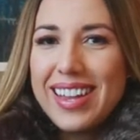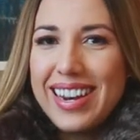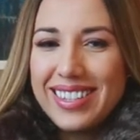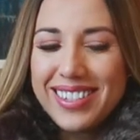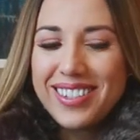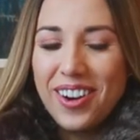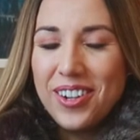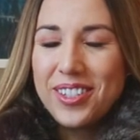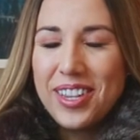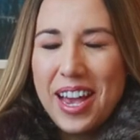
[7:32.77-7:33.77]
Let's
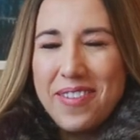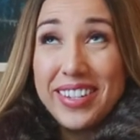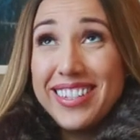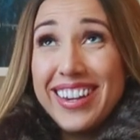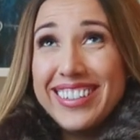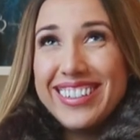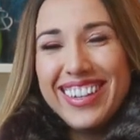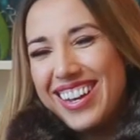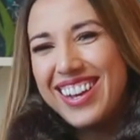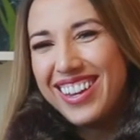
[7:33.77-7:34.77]
start, I'm excited.
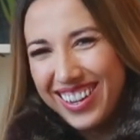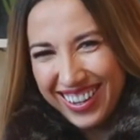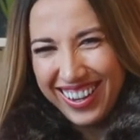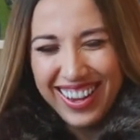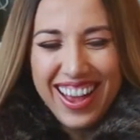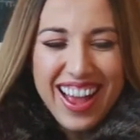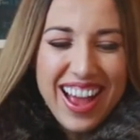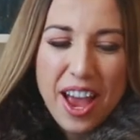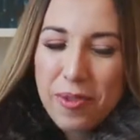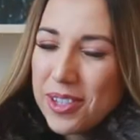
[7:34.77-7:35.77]

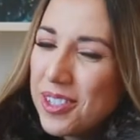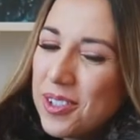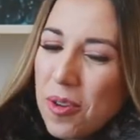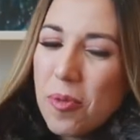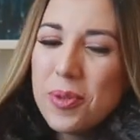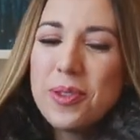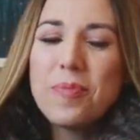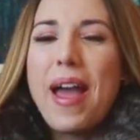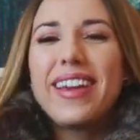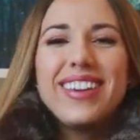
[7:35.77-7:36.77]
I wanted to open the
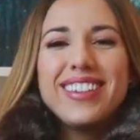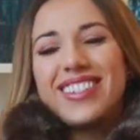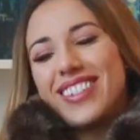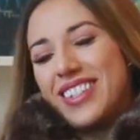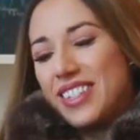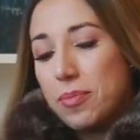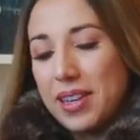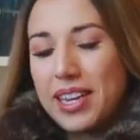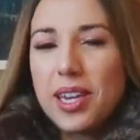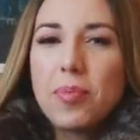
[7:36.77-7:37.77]
package since the
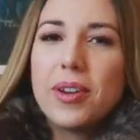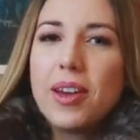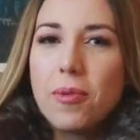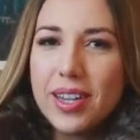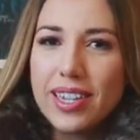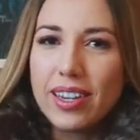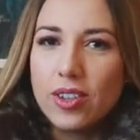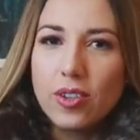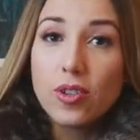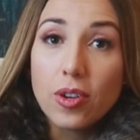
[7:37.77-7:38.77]
beginning, but I was like,
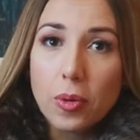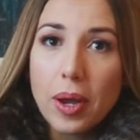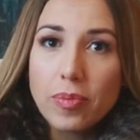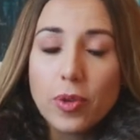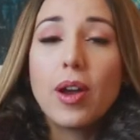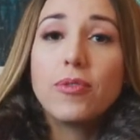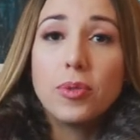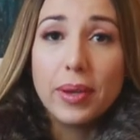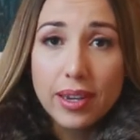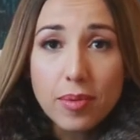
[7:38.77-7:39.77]
no Laura, you have
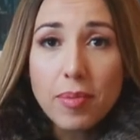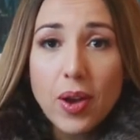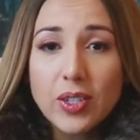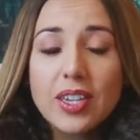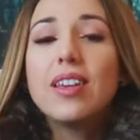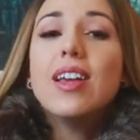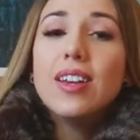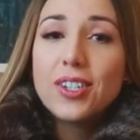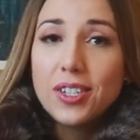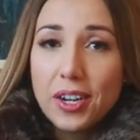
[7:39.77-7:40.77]
to make an unboxing,
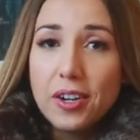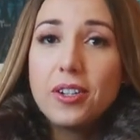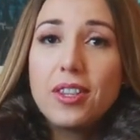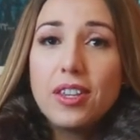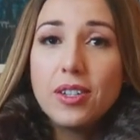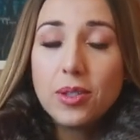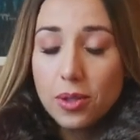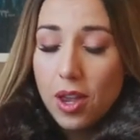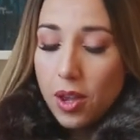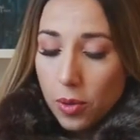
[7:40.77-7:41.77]
share this
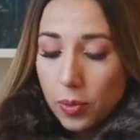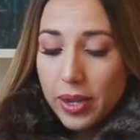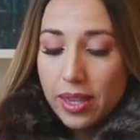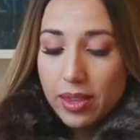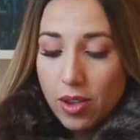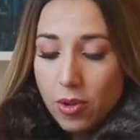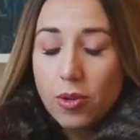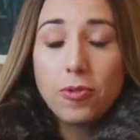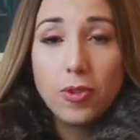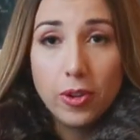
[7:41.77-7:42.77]
with
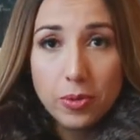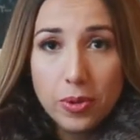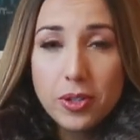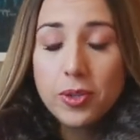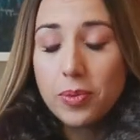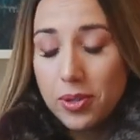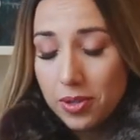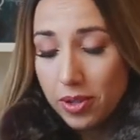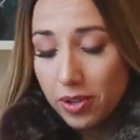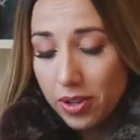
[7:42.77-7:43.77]
your followers, with
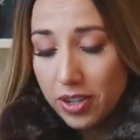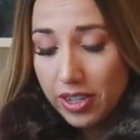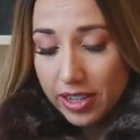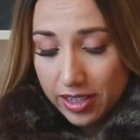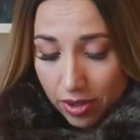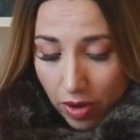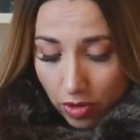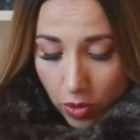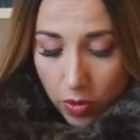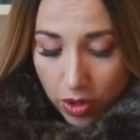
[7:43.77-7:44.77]
the girls
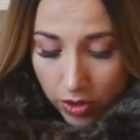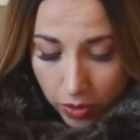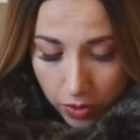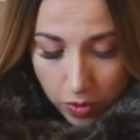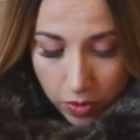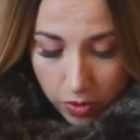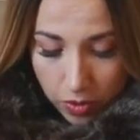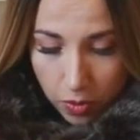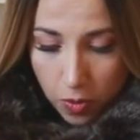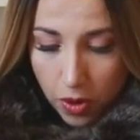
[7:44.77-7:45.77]
around the world who
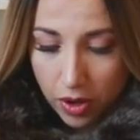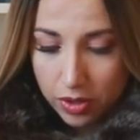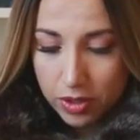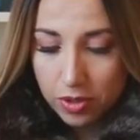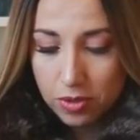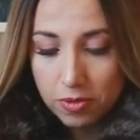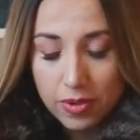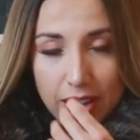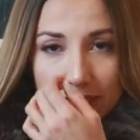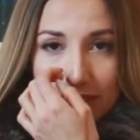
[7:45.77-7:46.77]
want to
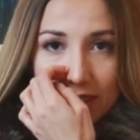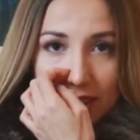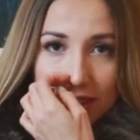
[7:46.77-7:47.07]
find